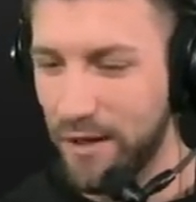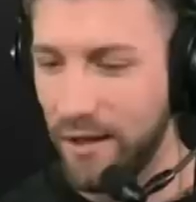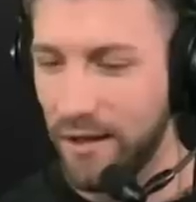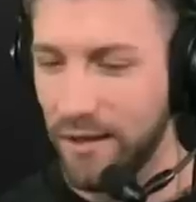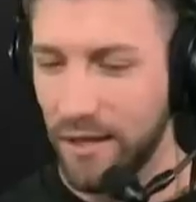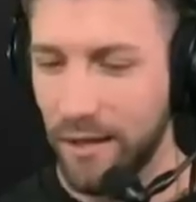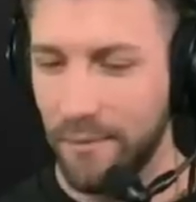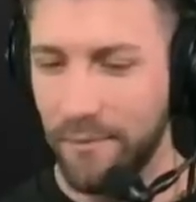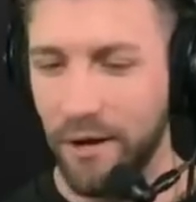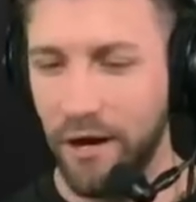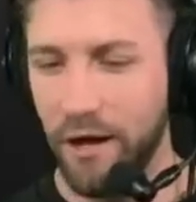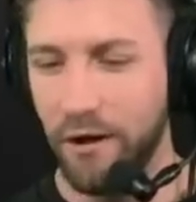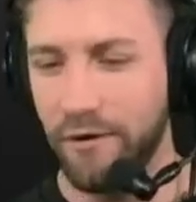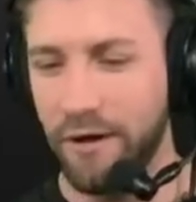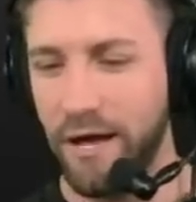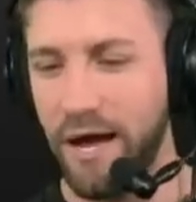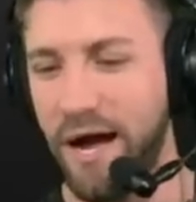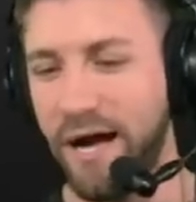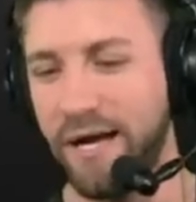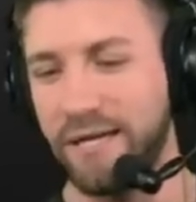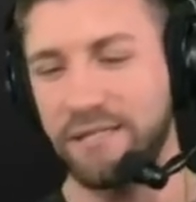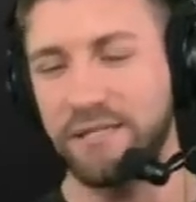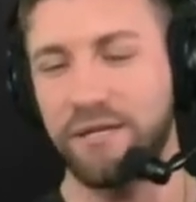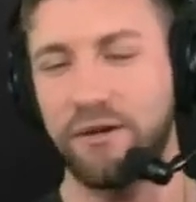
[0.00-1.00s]
Let me know,
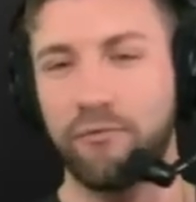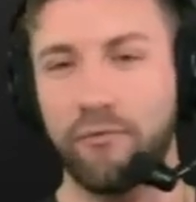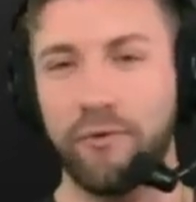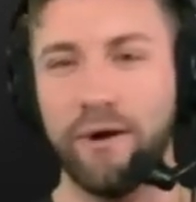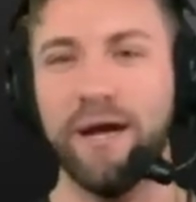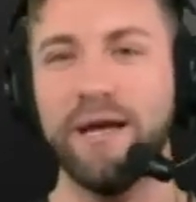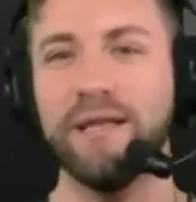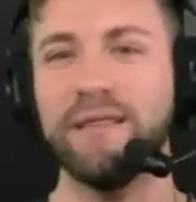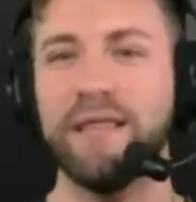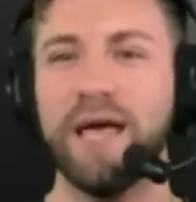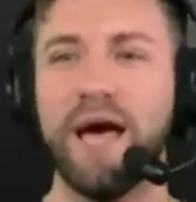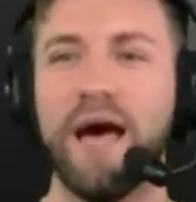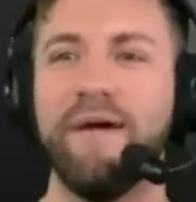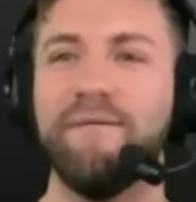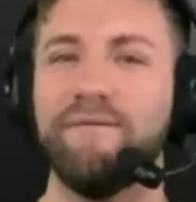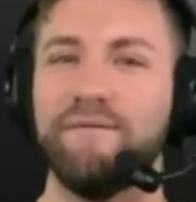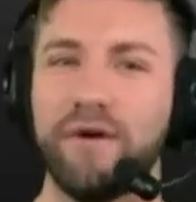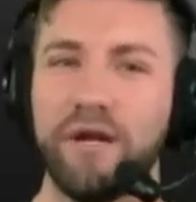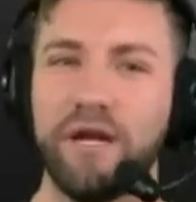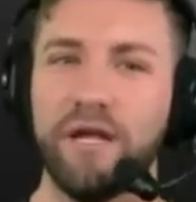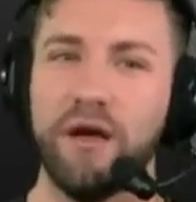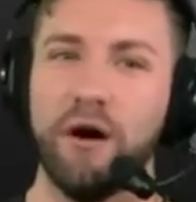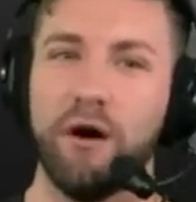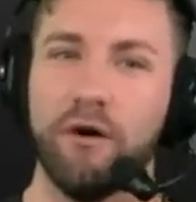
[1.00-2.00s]
guys. Grade that
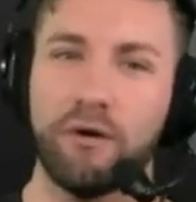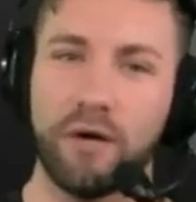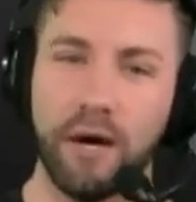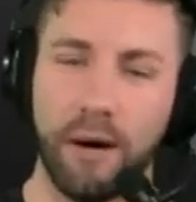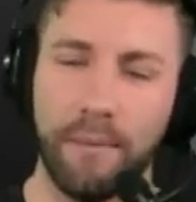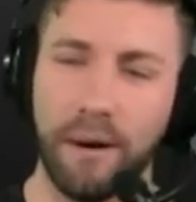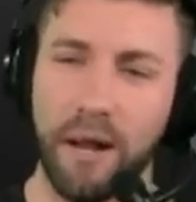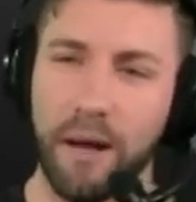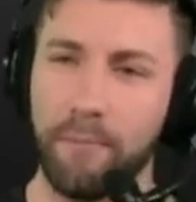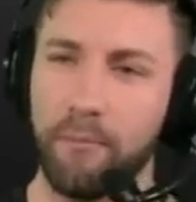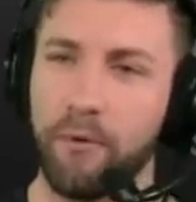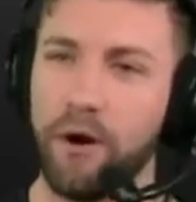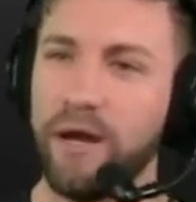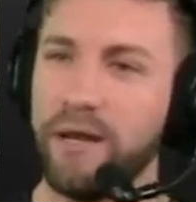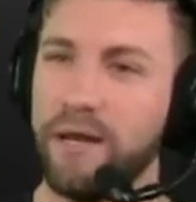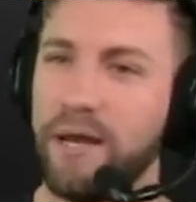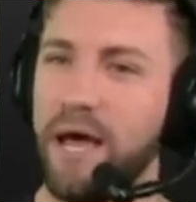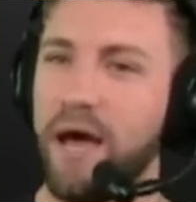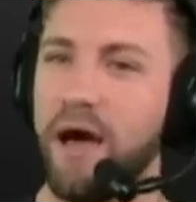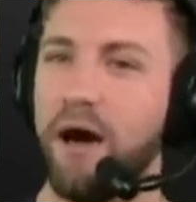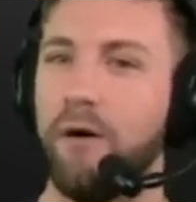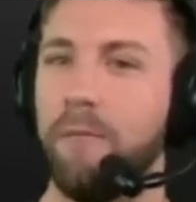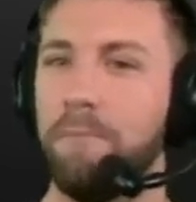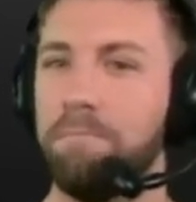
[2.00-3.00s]
video. Coming up right
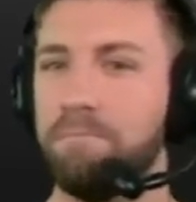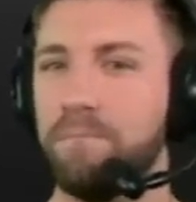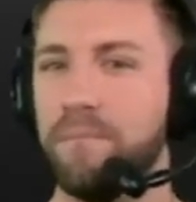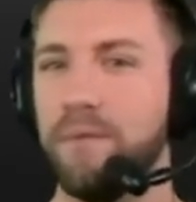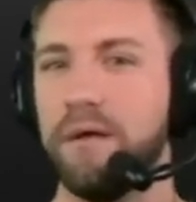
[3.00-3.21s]
now.